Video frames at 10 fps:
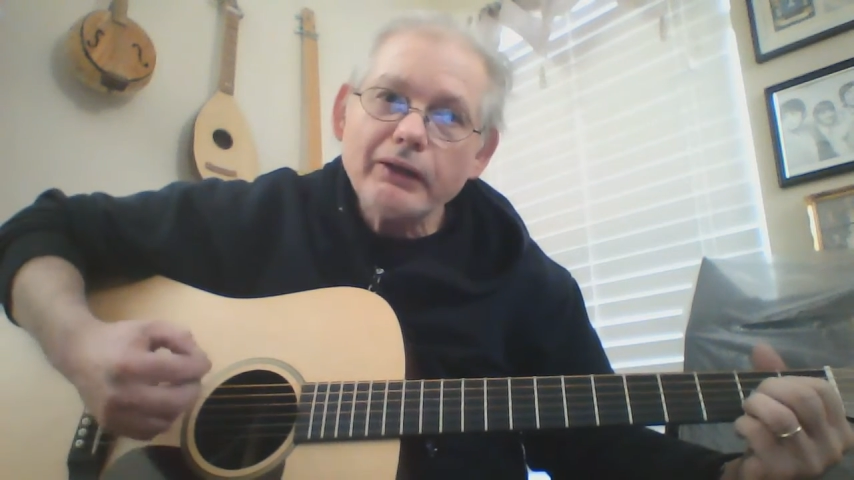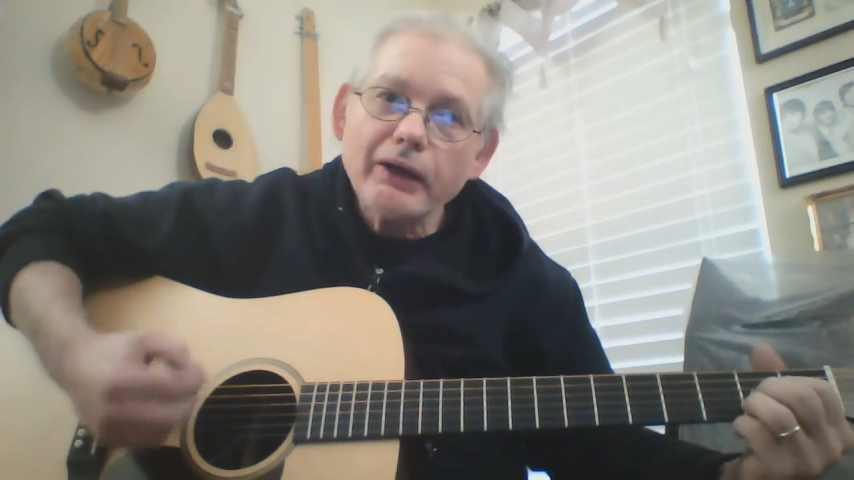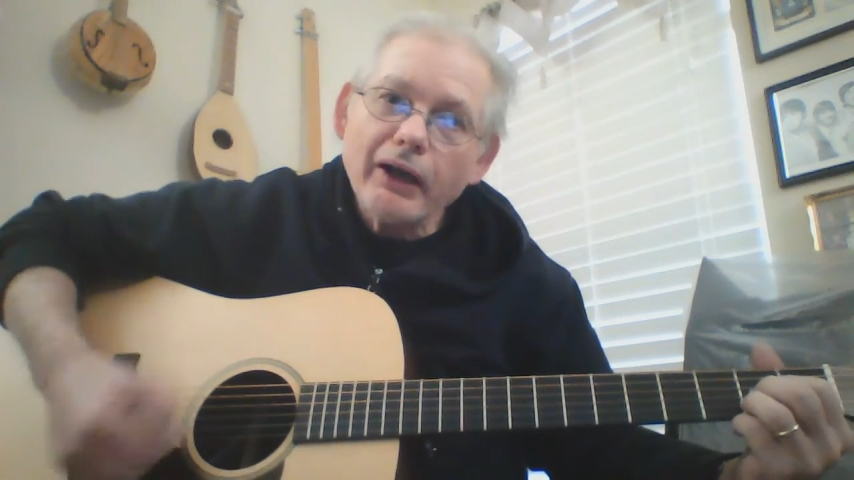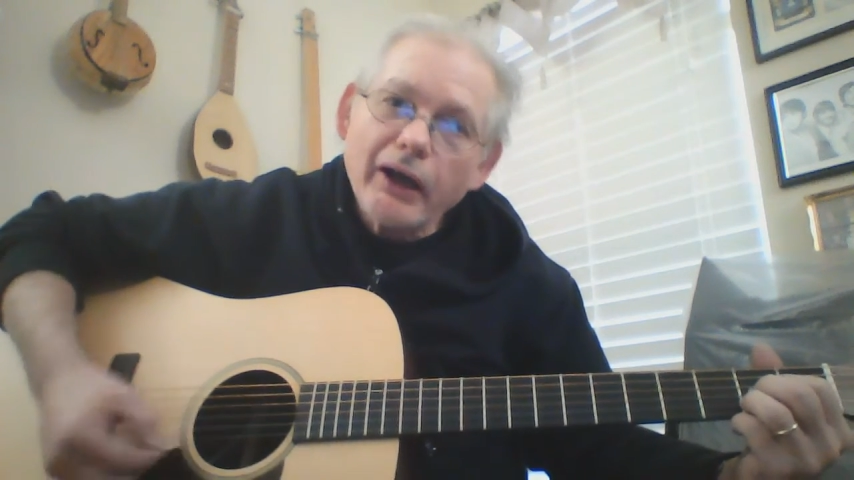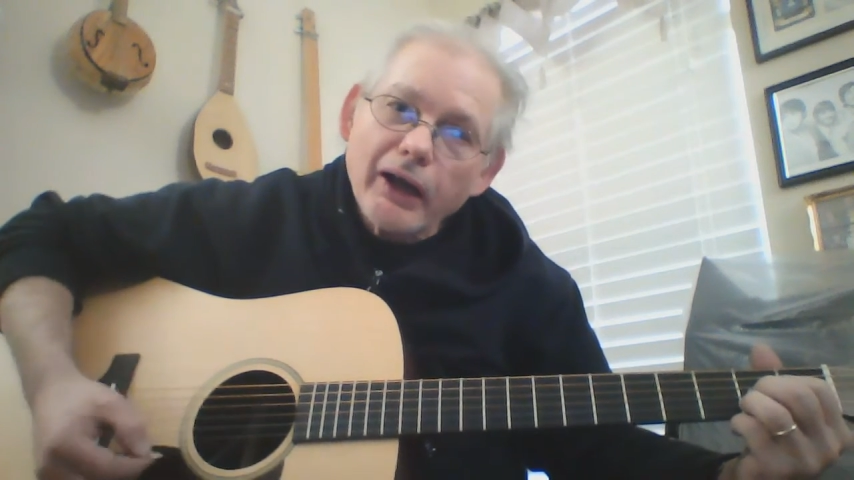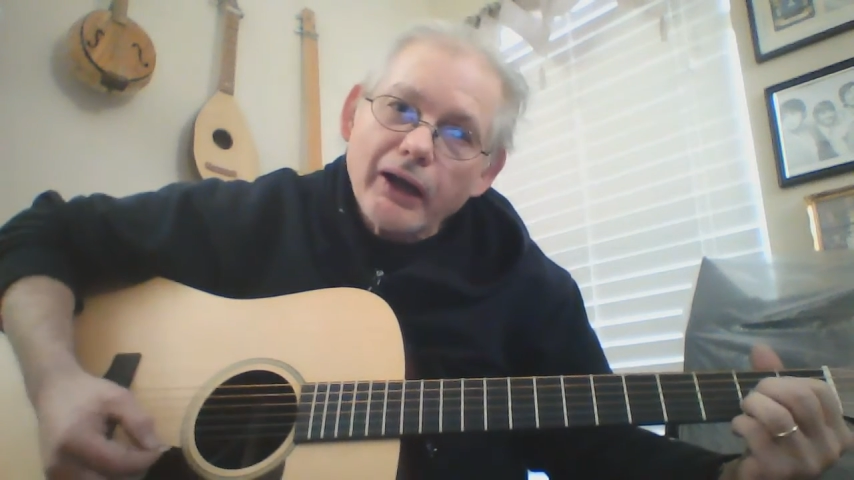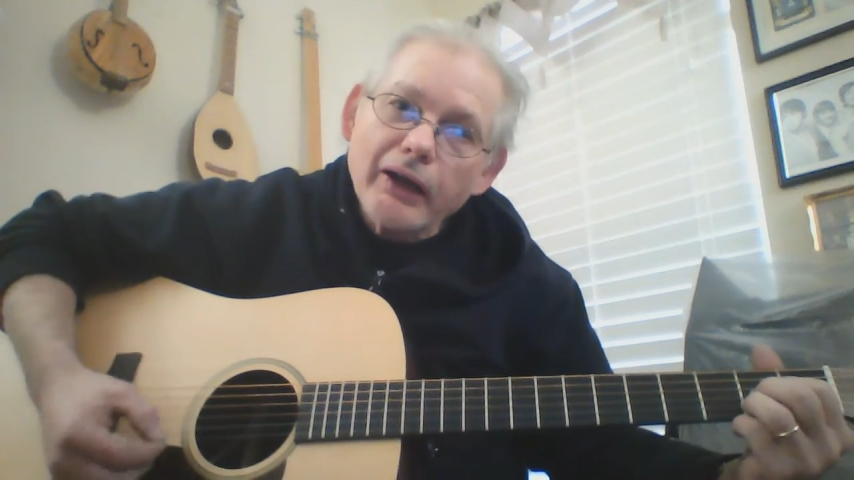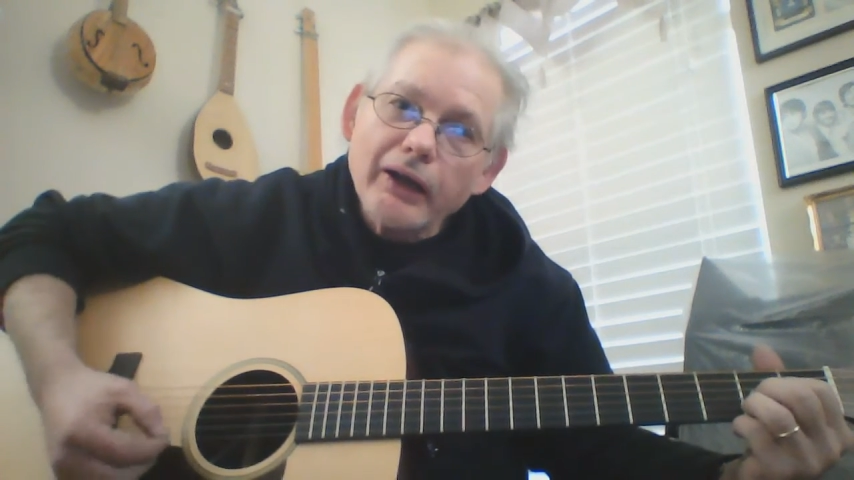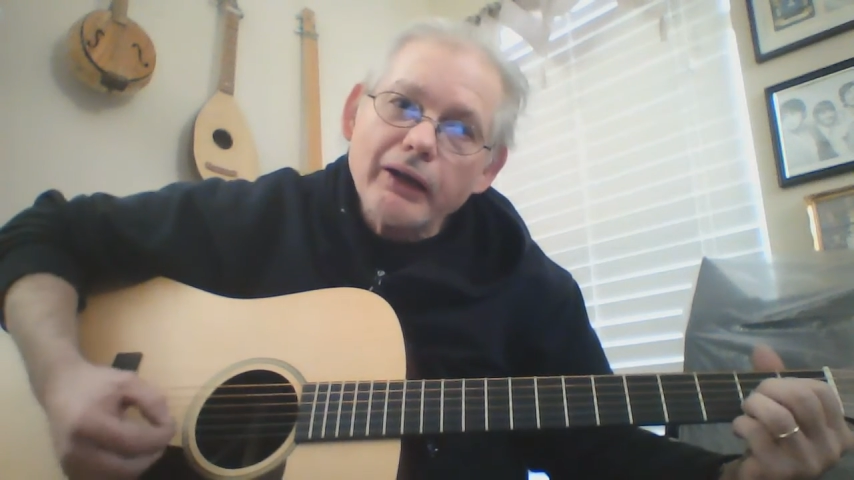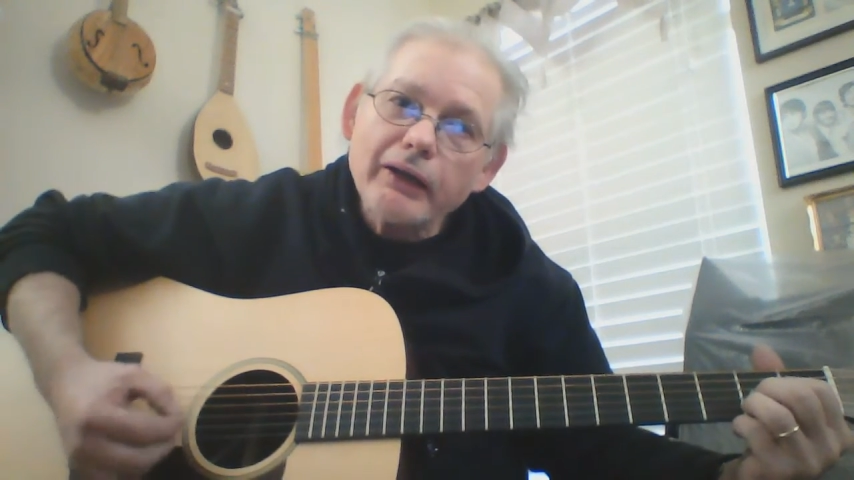
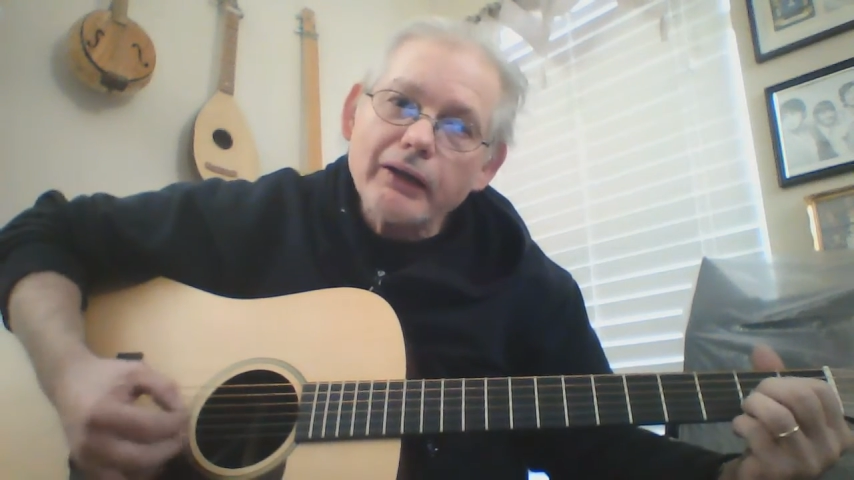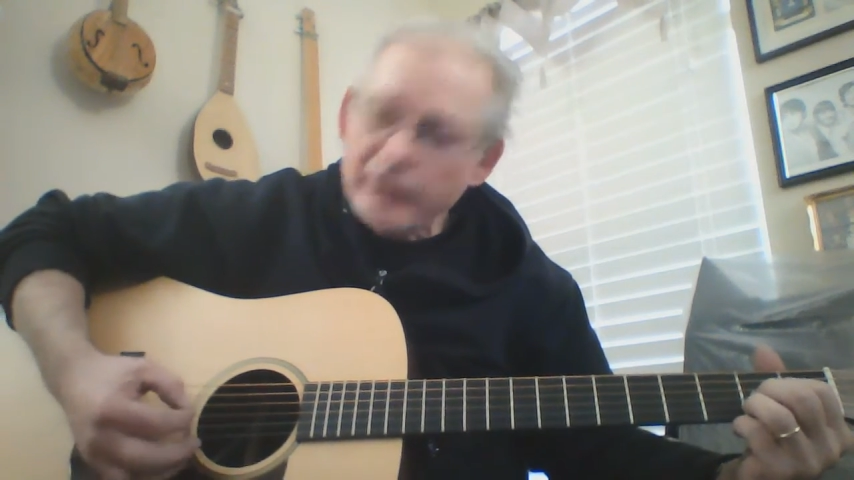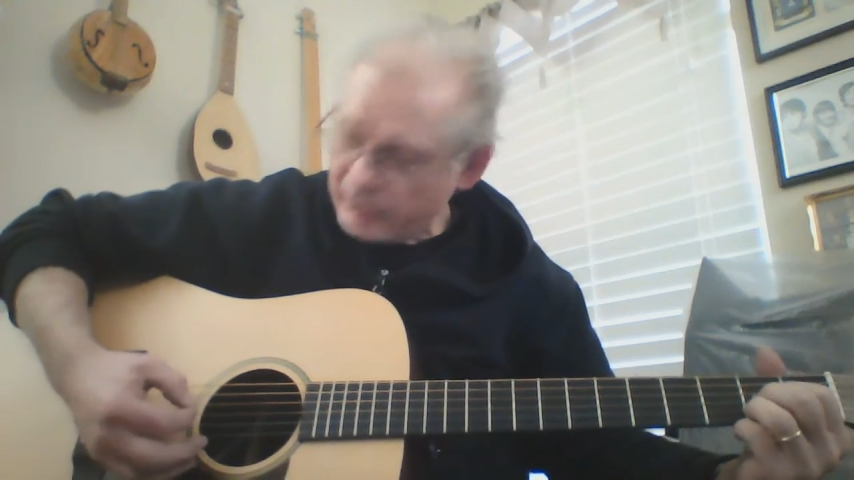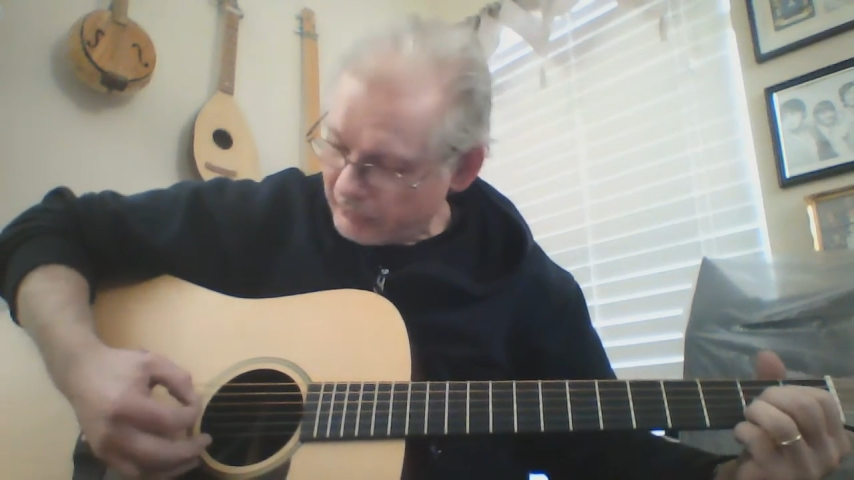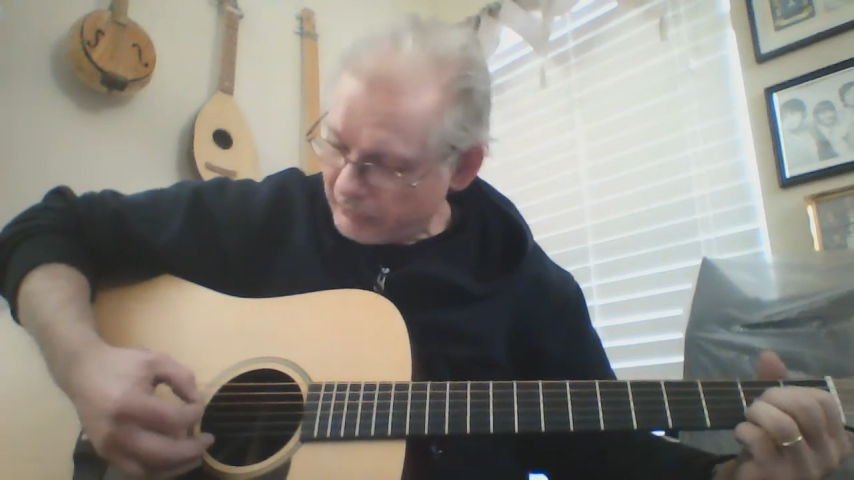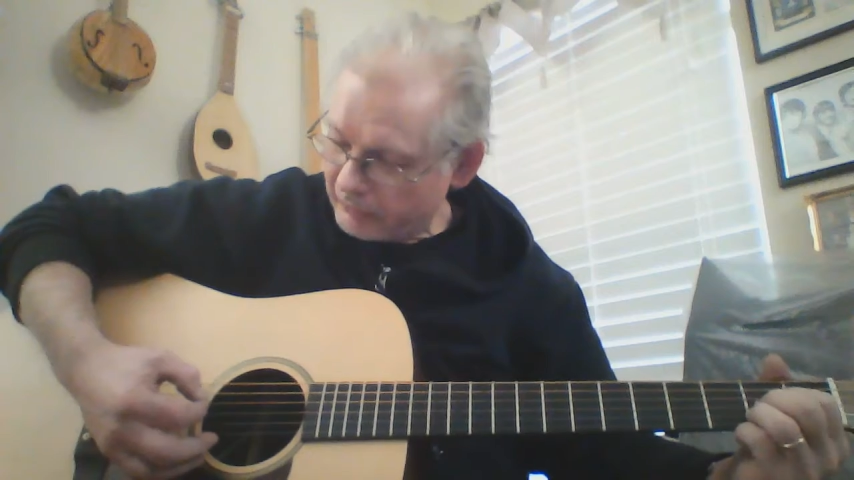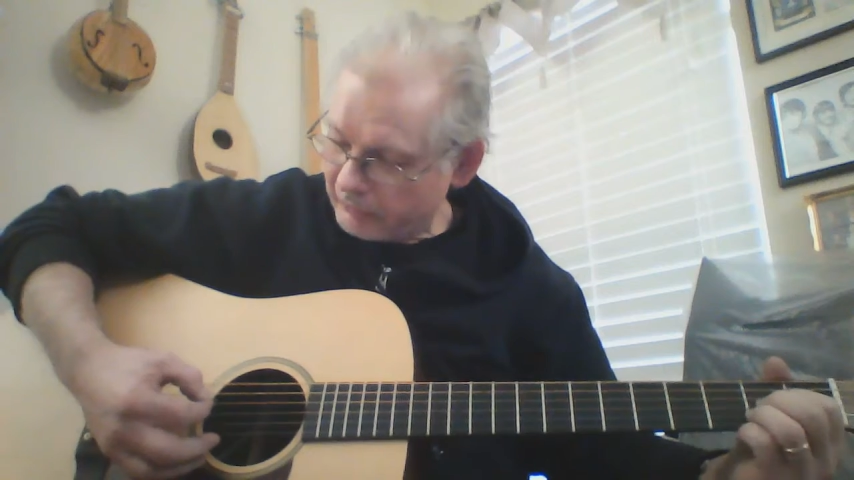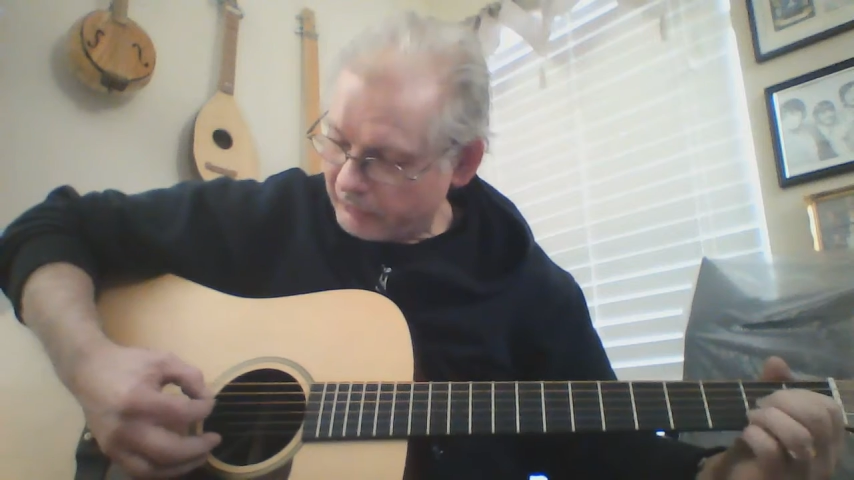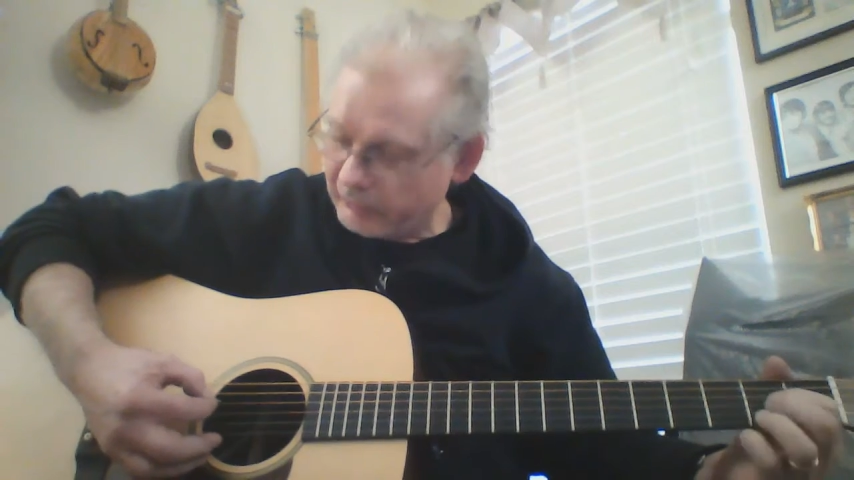I, to